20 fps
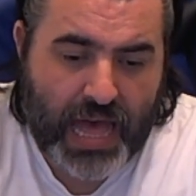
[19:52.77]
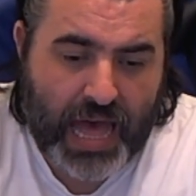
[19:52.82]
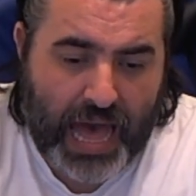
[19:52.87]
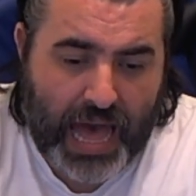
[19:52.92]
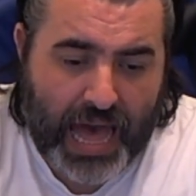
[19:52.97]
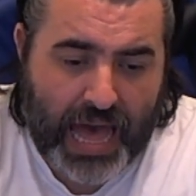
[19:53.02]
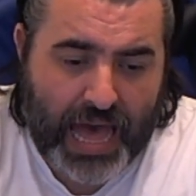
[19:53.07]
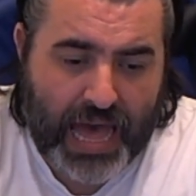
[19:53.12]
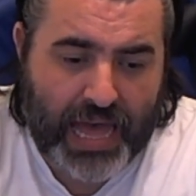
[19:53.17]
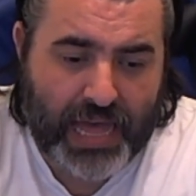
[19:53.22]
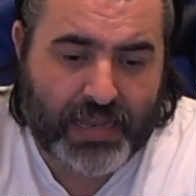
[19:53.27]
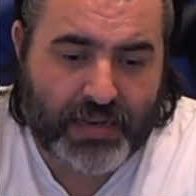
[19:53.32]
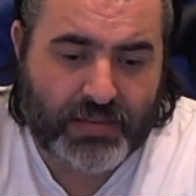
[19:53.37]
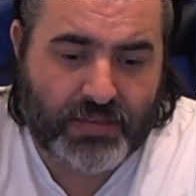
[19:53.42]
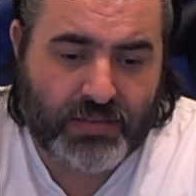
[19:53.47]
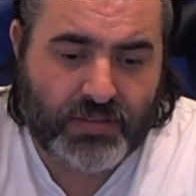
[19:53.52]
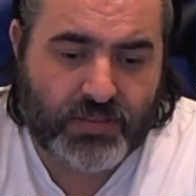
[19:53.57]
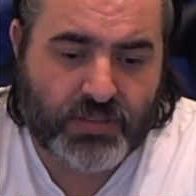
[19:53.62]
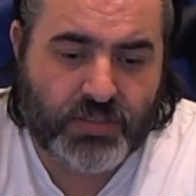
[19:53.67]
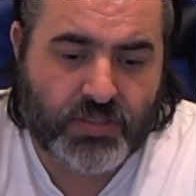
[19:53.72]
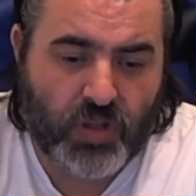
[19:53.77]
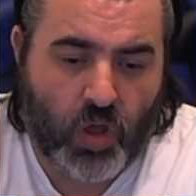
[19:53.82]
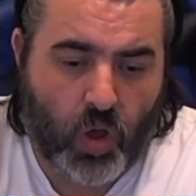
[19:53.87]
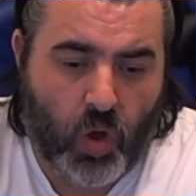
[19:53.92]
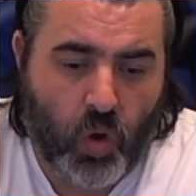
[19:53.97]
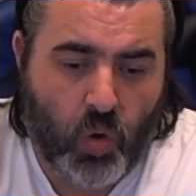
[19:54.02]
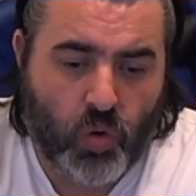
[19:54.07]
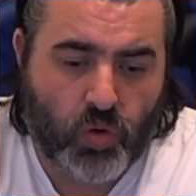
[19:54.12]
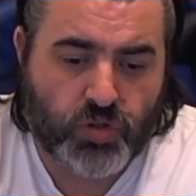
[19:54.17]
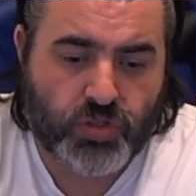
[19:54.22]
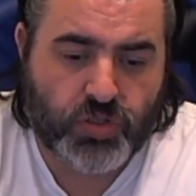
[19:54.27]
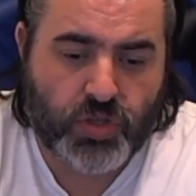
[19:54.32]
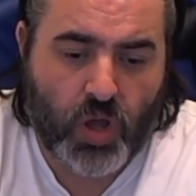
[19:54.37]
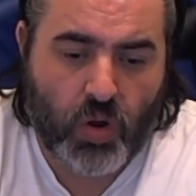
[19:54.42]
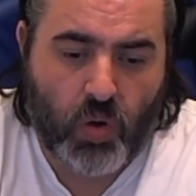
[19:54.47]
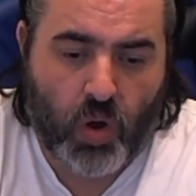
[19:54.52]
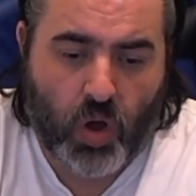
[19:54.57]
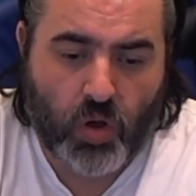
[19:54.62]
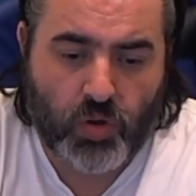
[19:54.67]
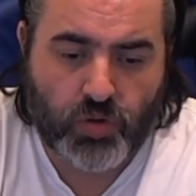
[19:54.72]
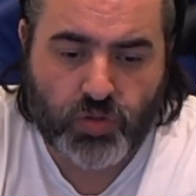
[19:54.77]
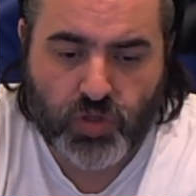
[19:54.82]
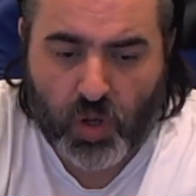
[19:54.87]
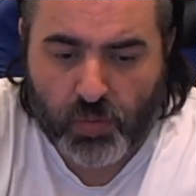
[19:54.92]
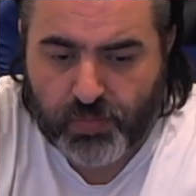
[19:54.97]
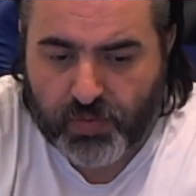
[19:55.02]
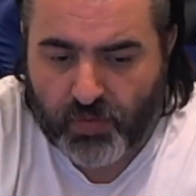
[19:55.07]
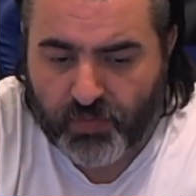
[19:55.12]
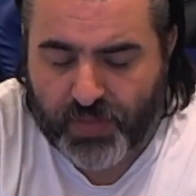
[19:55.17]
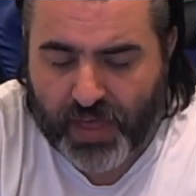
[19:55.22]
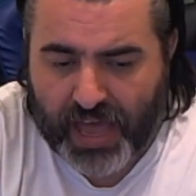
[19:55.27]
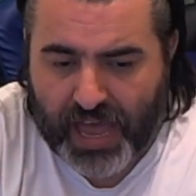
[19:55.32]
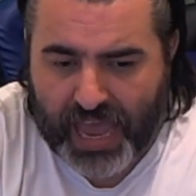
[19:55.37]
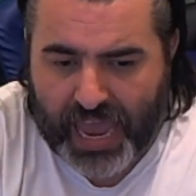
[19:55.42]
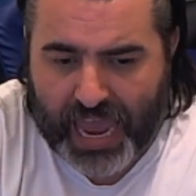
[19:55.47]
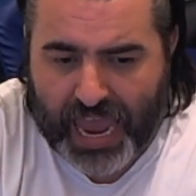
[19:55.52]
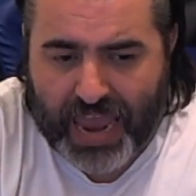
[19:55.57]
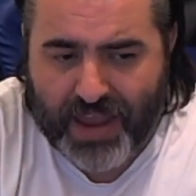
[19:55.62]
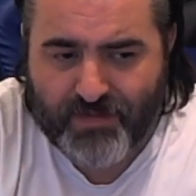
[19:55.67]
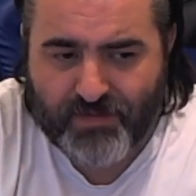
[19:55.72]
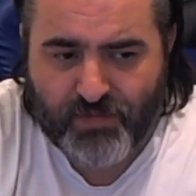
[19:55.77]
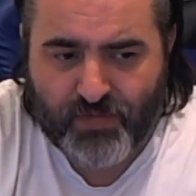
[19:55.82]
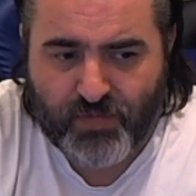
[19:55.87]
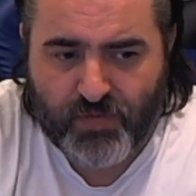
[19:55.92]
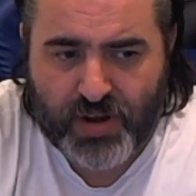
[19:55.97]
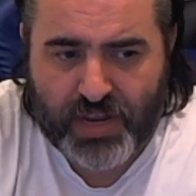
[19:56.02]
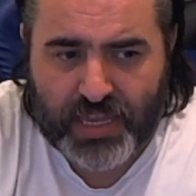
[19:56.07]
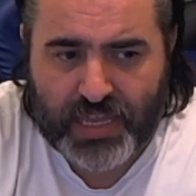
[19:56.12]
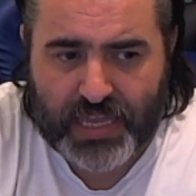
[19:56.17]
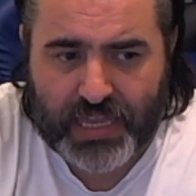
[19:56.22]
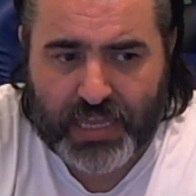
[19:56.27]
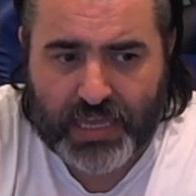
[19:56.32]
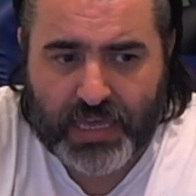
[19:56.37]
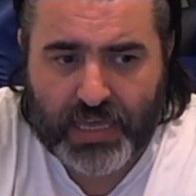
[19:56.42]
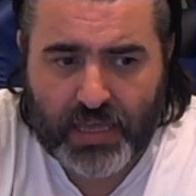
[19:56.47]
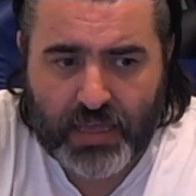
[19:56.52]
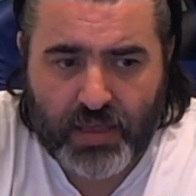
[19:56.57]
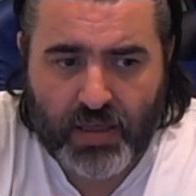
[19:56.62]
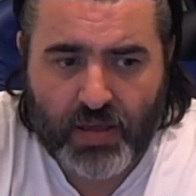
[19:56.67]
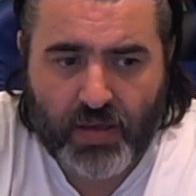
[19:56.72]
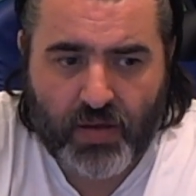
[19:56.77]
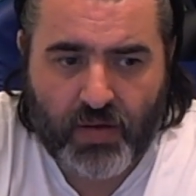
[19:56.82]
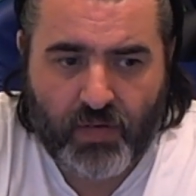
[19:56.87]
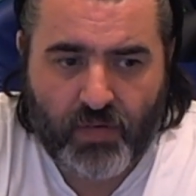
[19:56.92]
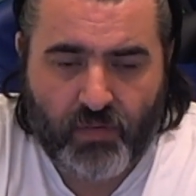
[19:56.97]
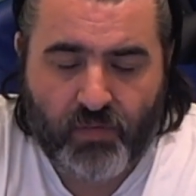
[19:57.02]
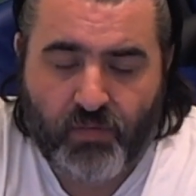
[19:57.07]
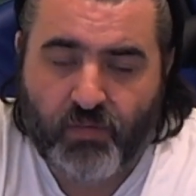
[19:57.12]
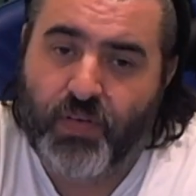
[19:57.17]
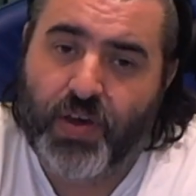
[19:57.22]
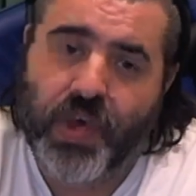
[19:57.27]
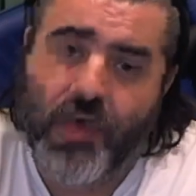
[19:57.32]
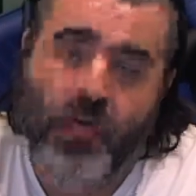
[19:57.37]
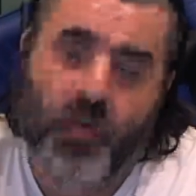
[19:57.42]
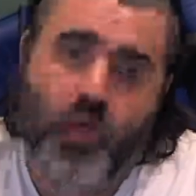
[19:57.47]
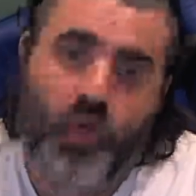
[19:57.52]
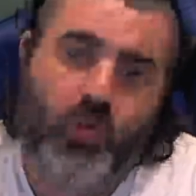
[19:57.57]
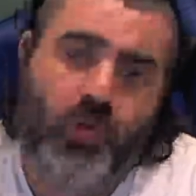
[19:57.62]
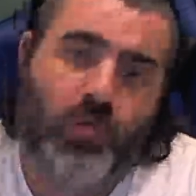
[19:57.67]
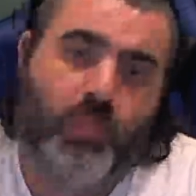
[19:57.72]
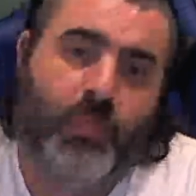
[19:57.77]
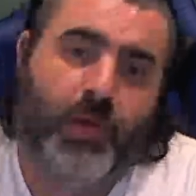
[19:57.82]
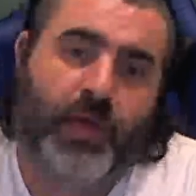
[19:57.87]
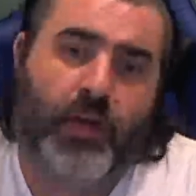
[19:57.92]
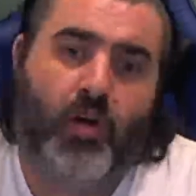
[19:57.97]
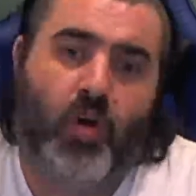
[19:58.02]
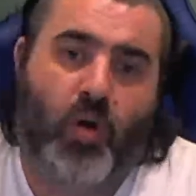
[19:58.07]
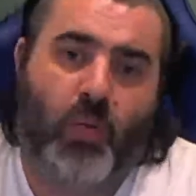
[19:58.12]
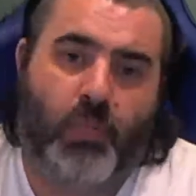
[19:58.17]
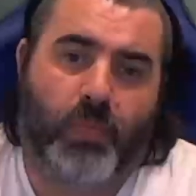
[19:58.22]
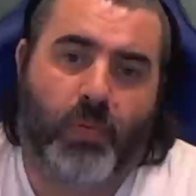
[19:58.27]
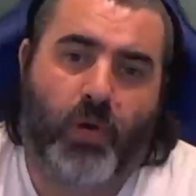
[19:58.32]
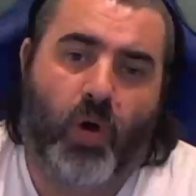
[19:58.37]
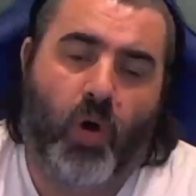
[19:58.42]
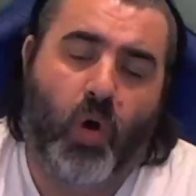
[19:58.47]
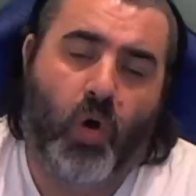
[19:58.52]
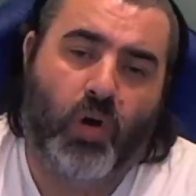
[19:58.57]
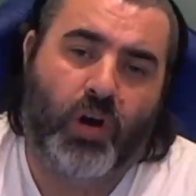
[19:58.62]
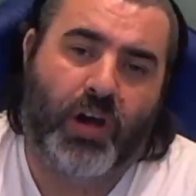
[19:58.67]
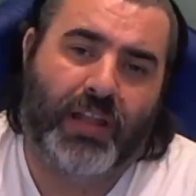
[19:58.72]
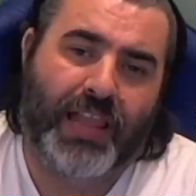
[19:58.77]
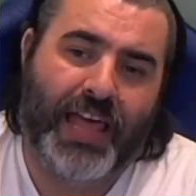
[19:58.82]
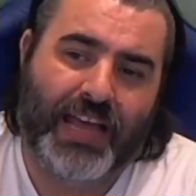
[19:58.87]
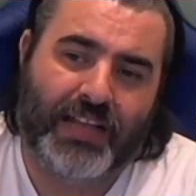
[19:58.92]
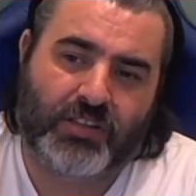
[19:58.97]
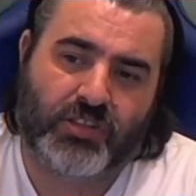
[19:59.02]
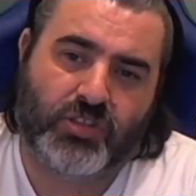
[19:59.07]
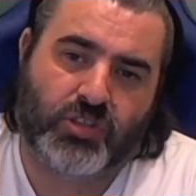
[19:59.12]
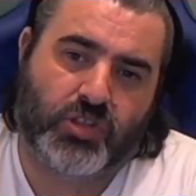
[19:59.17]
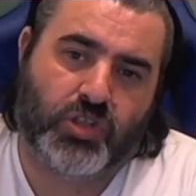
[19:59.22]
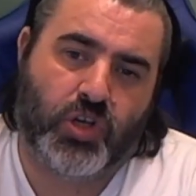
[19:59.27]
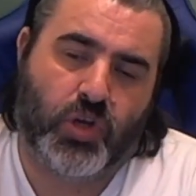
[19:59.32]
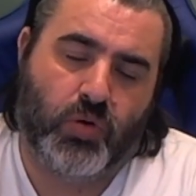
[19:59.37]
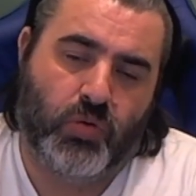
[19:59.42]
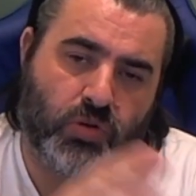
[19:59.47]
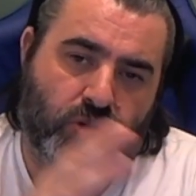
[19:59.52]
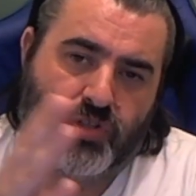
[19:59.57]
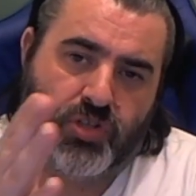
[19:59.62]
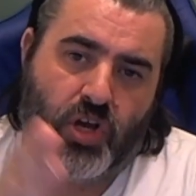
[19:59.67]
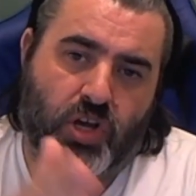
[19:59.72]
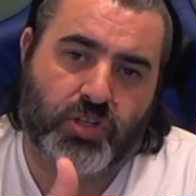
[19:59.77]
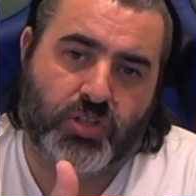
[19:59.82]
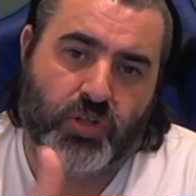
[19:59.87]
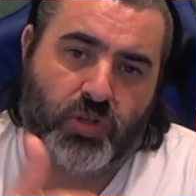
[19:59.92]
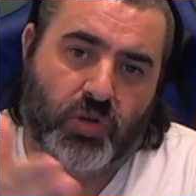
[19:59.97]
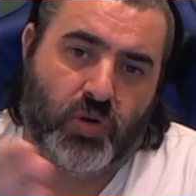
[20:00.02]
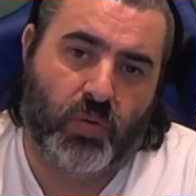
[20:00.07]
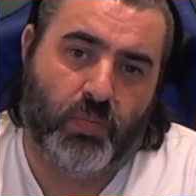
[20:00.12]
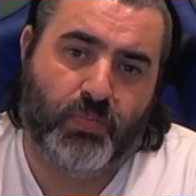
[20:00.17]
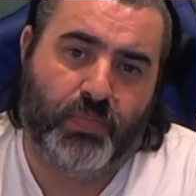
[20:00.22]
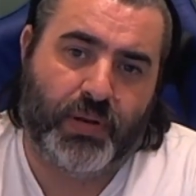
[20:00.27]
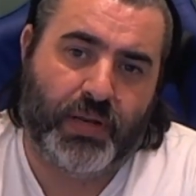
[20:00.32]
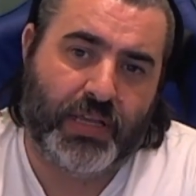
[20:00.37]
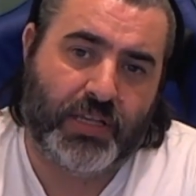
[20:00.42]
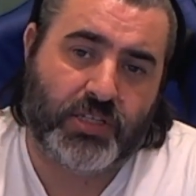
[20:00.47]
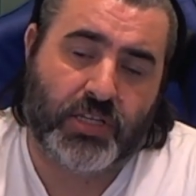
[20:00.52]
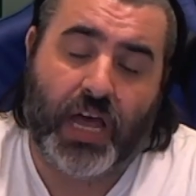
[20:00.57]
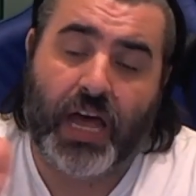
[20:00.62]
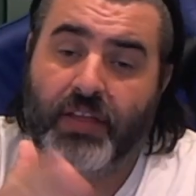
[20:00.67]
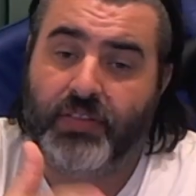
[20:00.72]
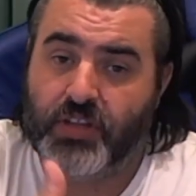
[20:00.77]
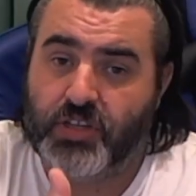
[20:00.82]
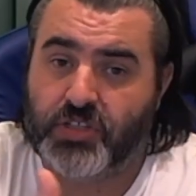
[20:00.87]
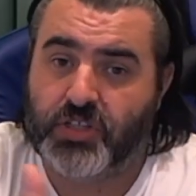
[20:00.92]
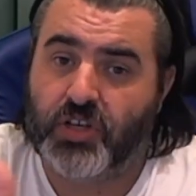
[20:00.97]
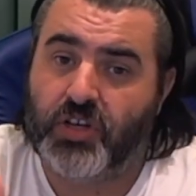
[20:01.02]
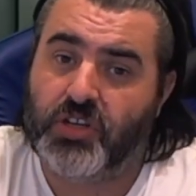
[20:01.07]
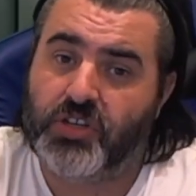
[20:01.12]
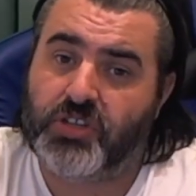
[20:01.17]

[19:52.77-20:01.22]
And also on top of that, every vehicle you pick up or collect to certain companies and the certain